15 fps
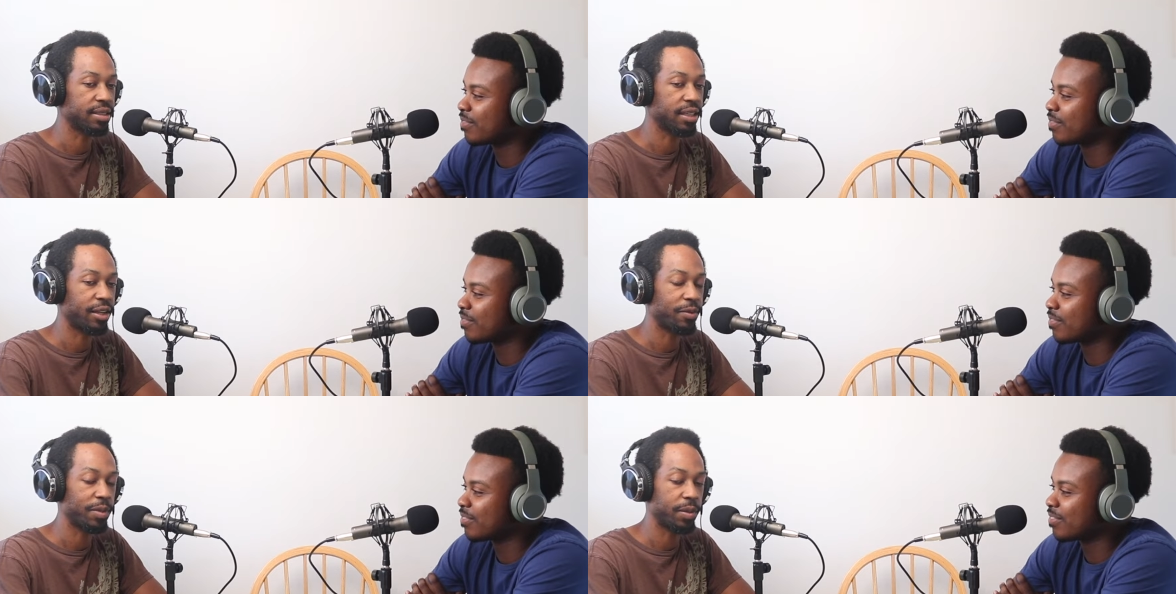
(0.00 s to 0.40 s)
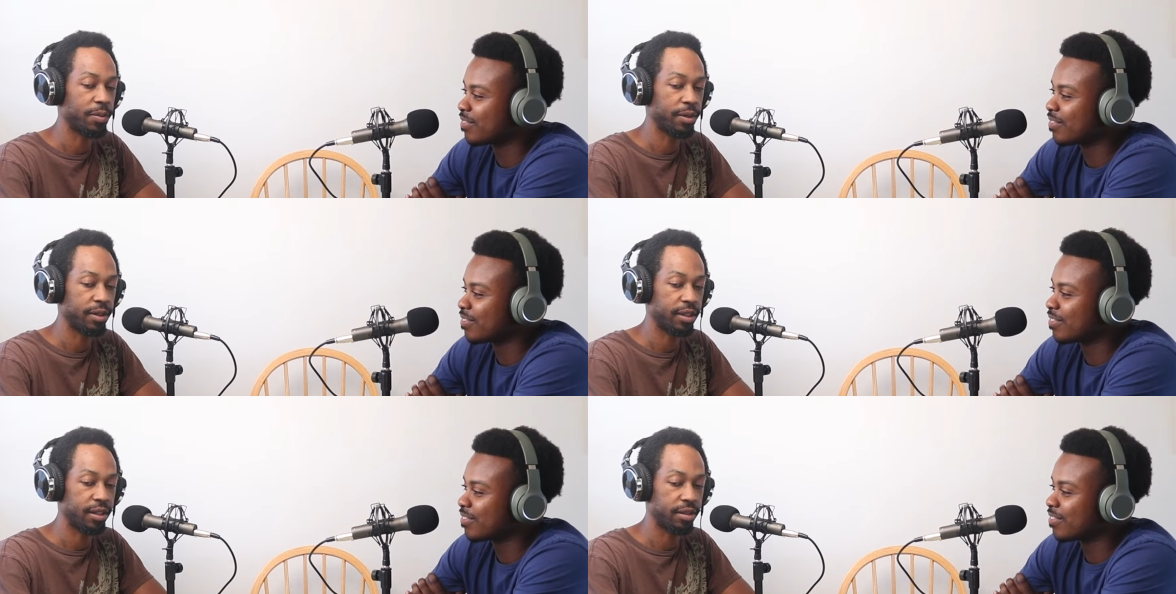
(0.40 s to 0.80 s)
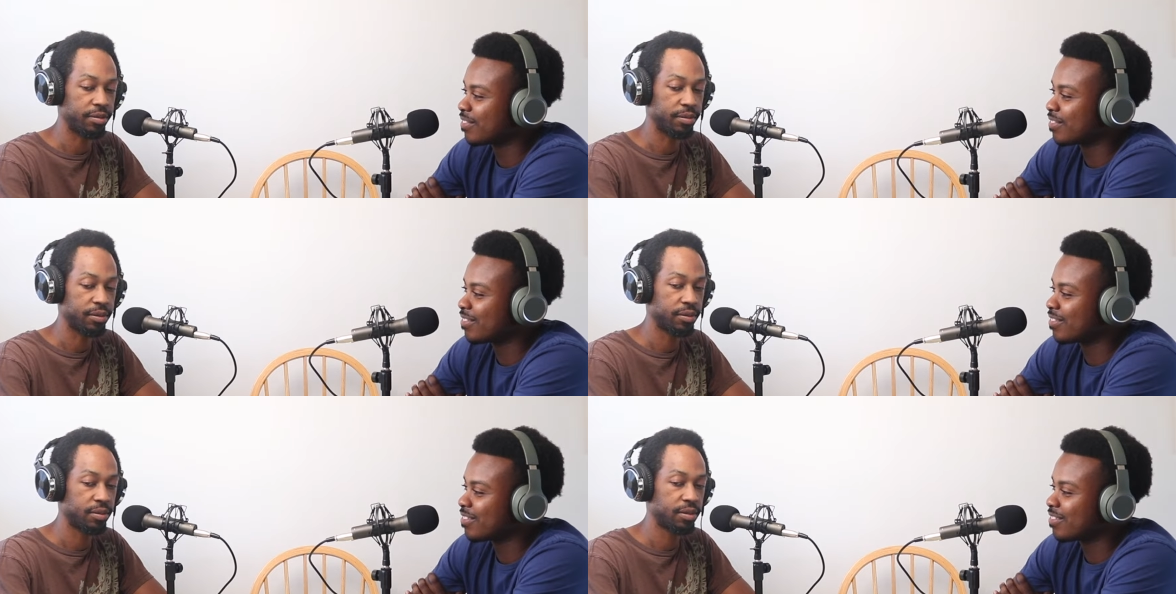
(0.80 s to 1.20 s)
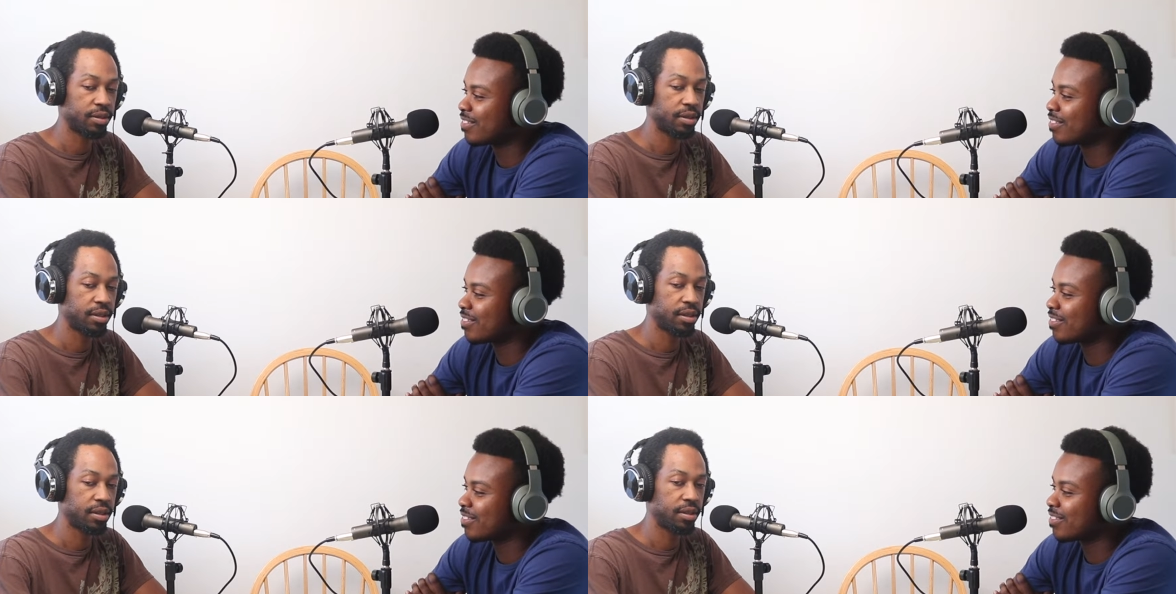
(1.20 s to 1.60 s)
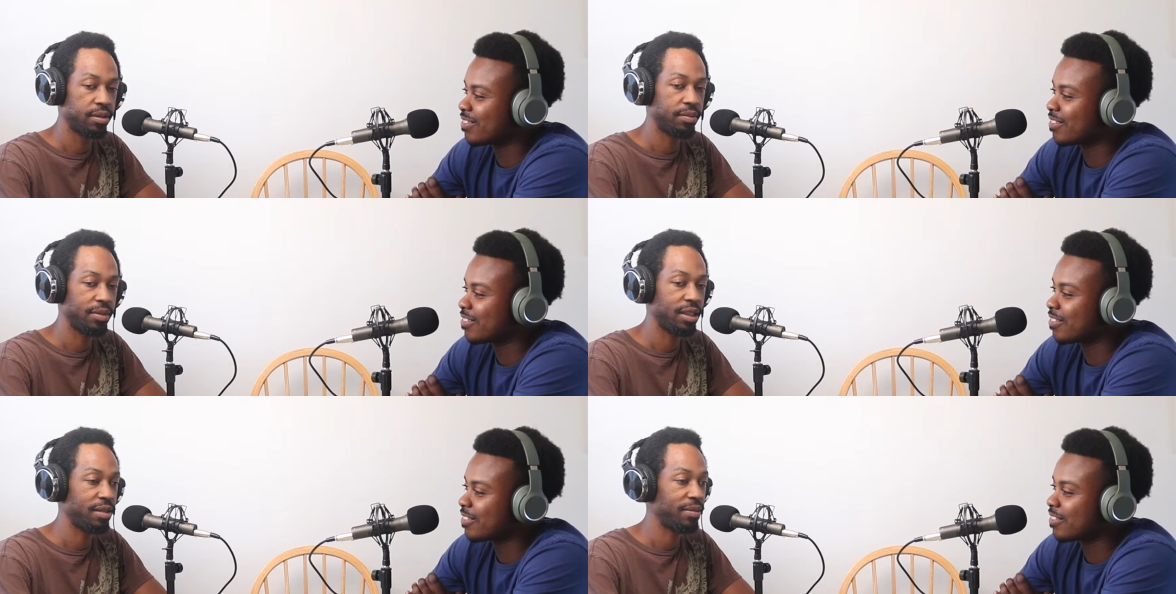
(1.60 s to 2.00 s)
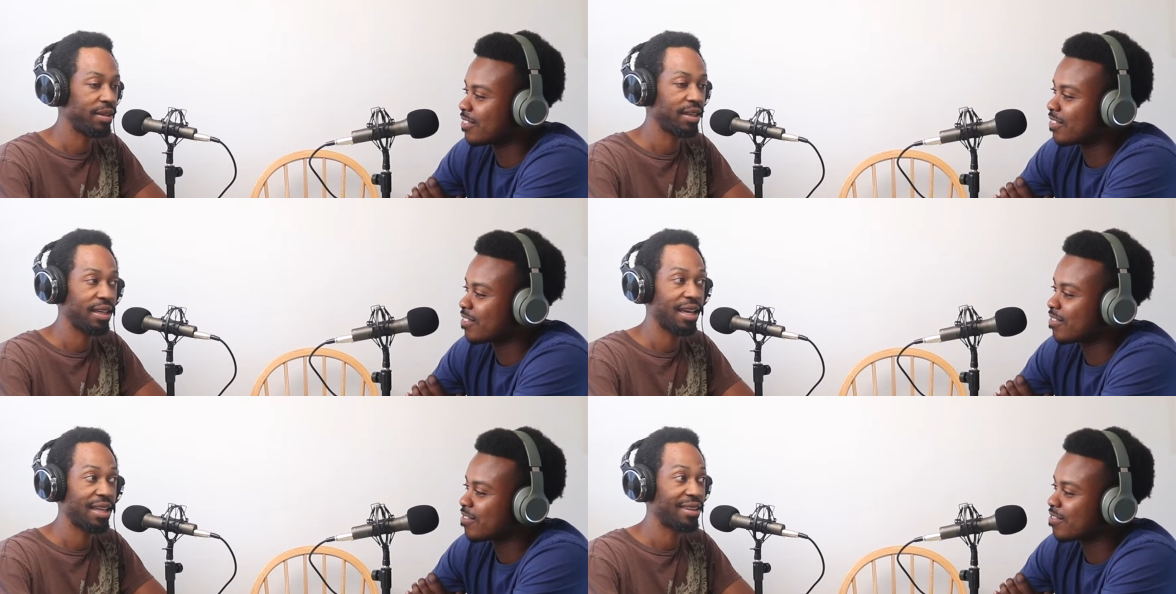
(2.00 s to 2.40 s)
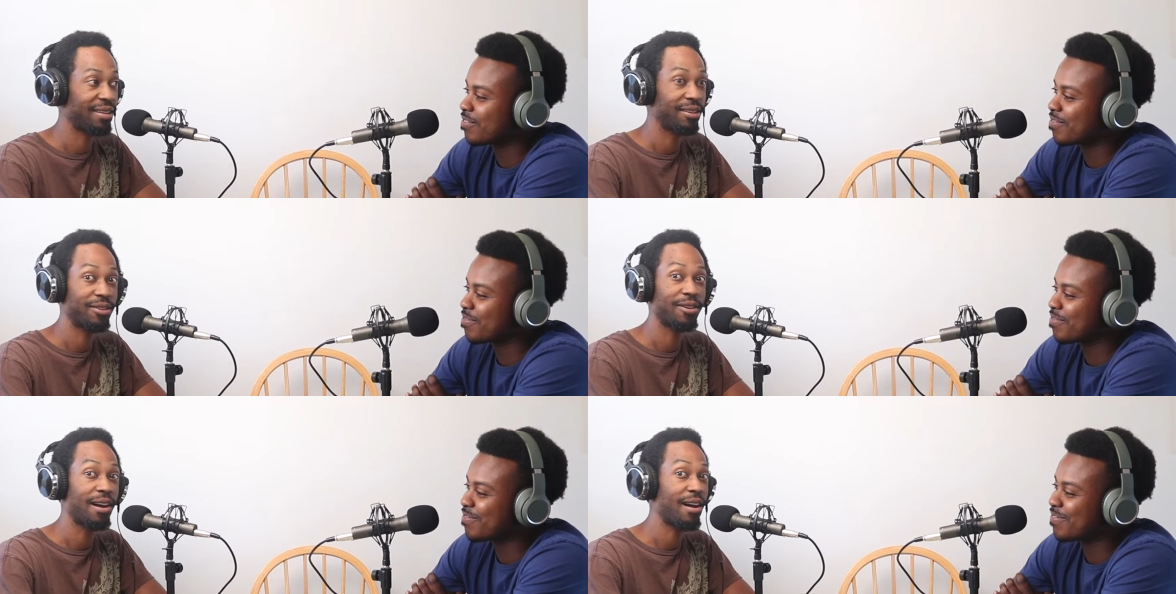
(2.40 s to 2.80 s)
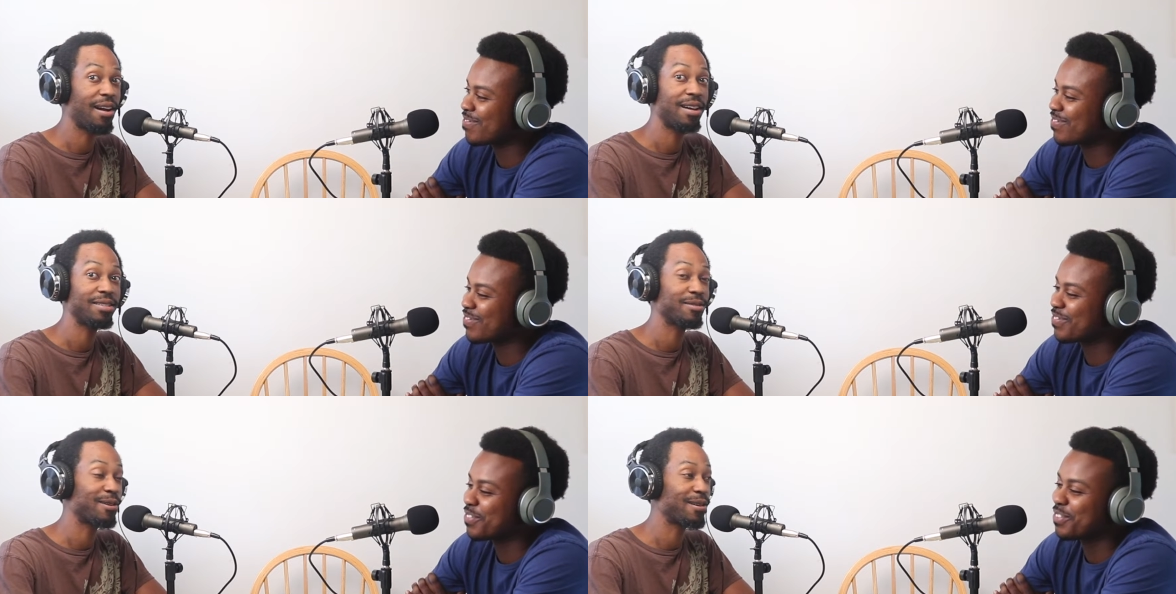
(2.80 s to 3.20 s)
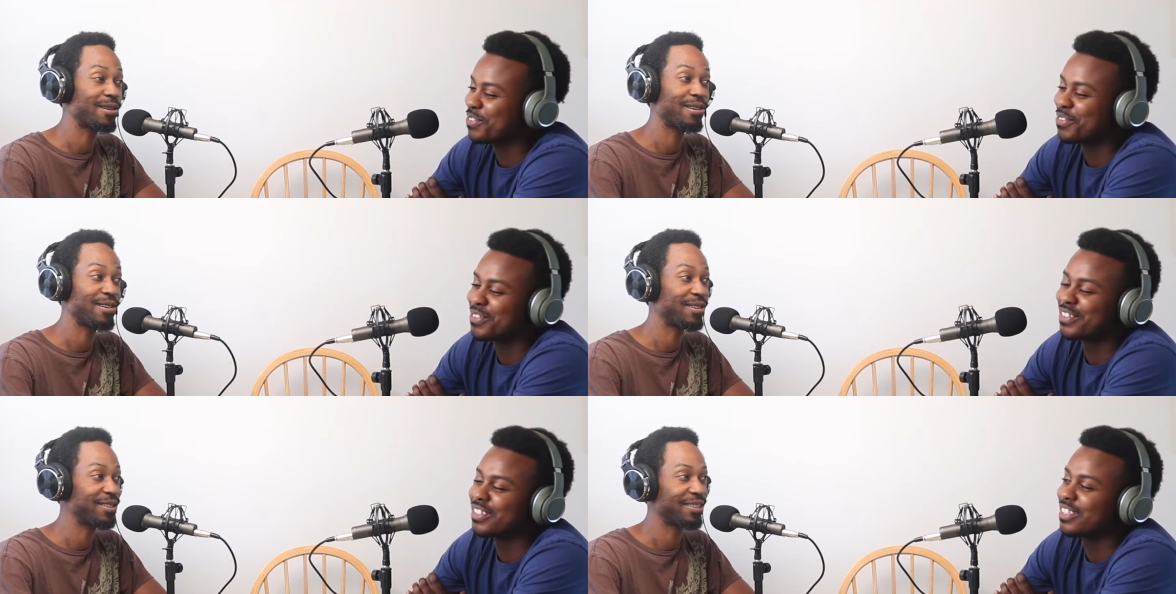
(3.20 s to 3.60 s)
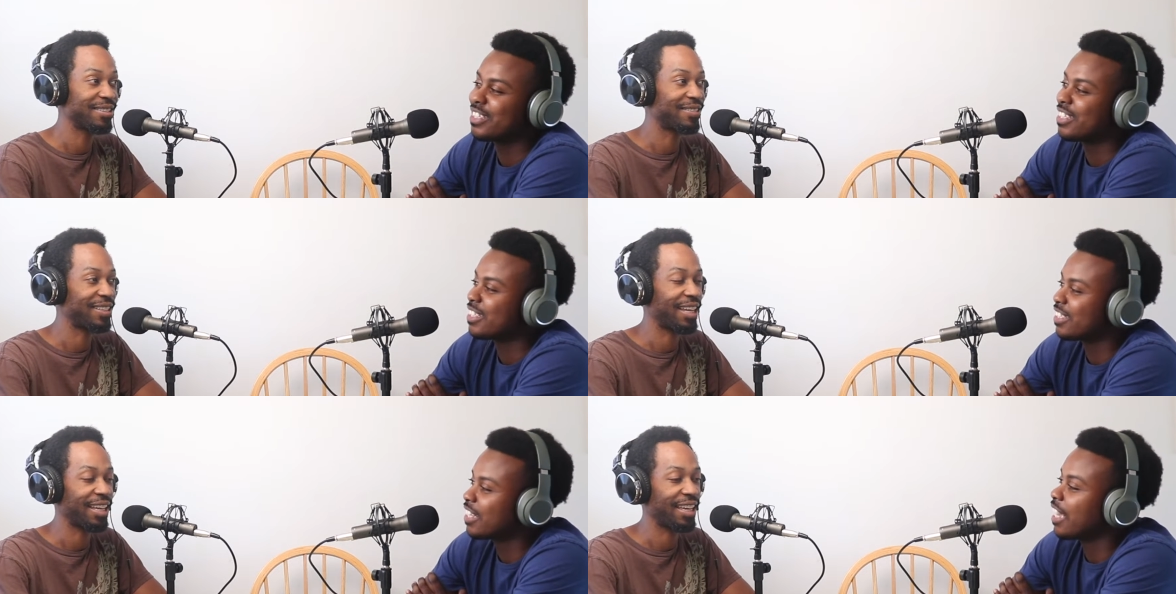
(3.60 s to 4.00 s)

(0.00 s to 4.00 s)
Speaker 1: So I remember, um, meet me at the crossroads when that.